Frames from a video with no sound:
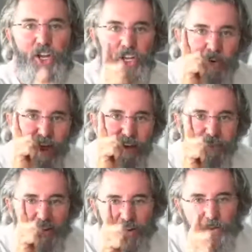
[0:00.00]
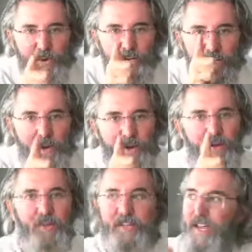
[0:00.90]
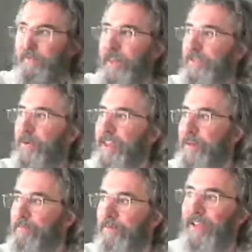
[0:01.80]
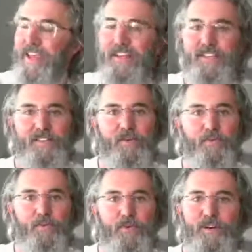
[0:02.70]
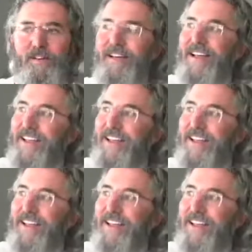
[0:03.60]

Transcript: You have to know where you're going all the time. That's why the plan is so important.